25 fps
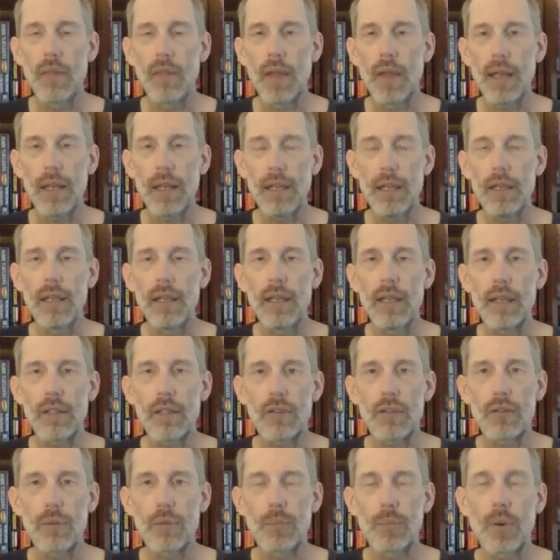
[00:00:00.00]
that he get
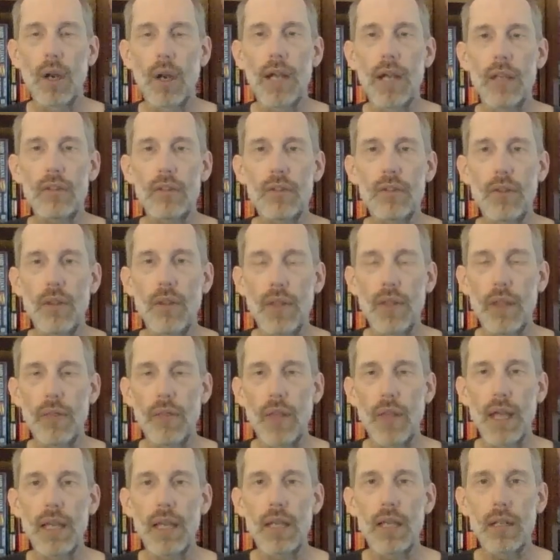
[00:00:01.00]
some rest so that
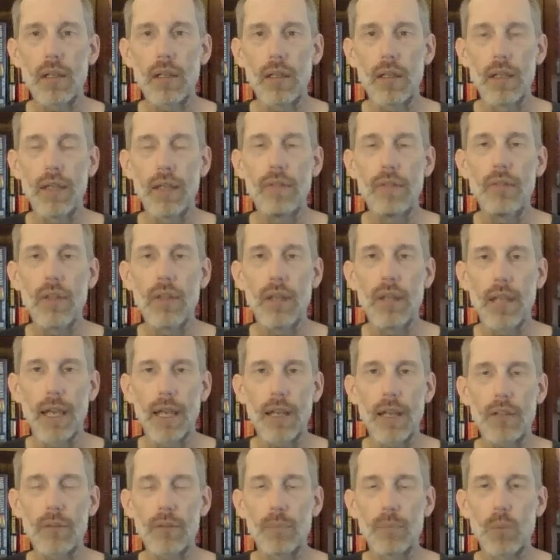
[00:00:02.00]
they can leave the
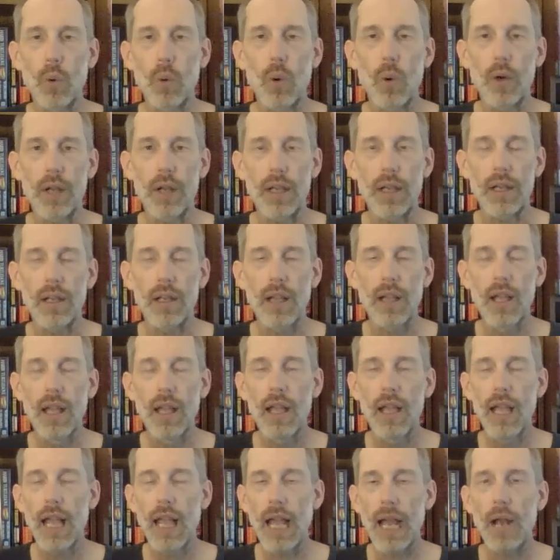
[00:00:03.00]
next morning
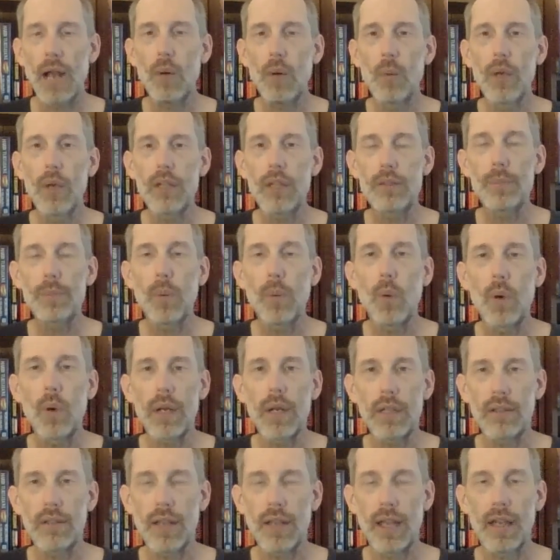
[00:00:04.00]
at which
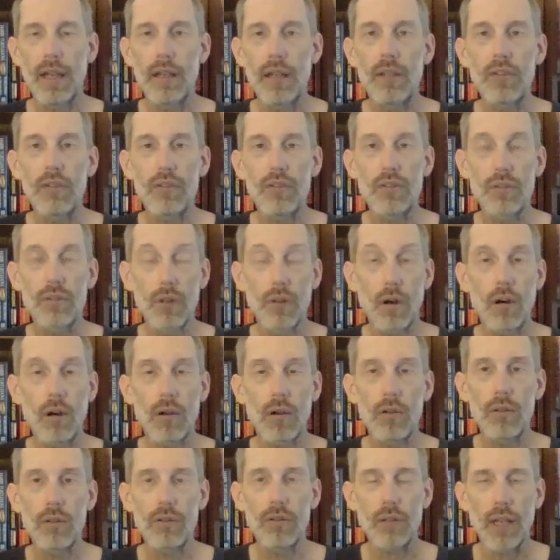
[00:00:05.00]
point Tanis
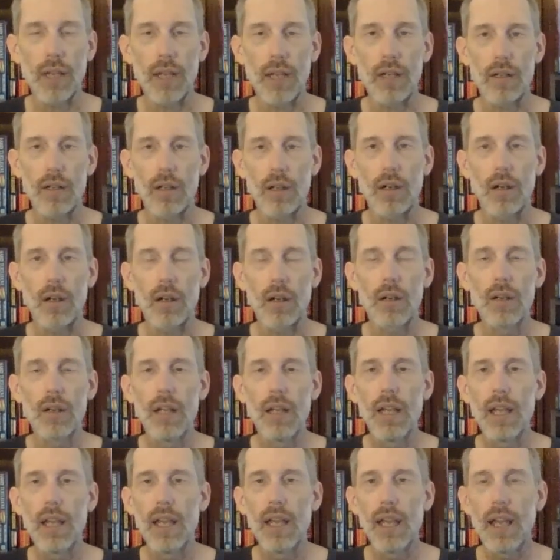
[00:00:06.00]
snarls at her
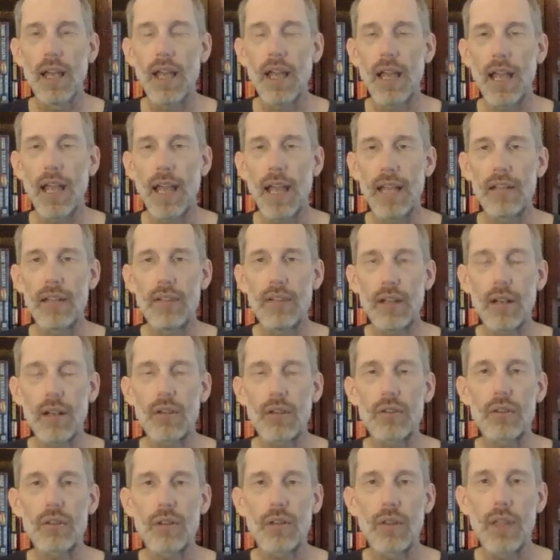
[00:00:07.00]
and
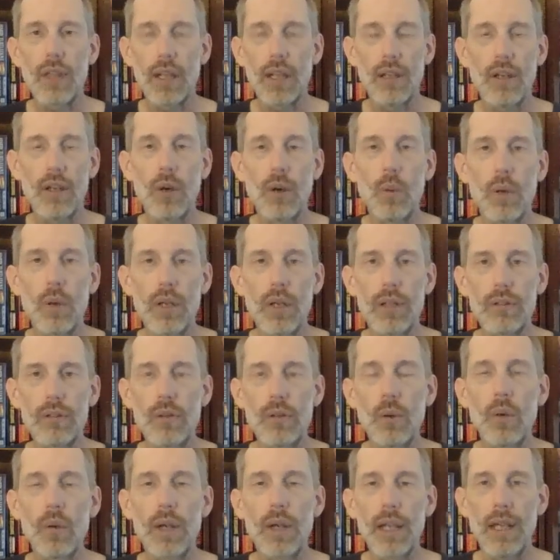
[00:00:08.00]
tells her that no one is
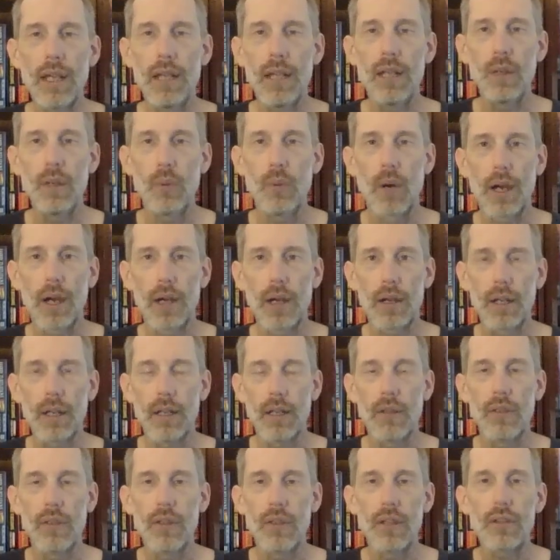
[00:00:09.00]
going anywhere
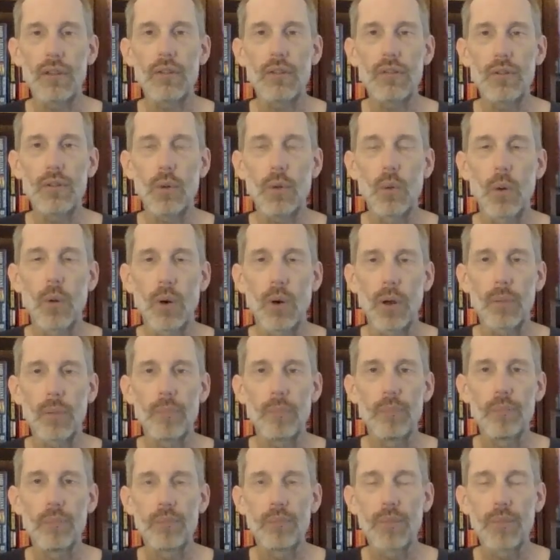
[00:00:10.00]
in this storm.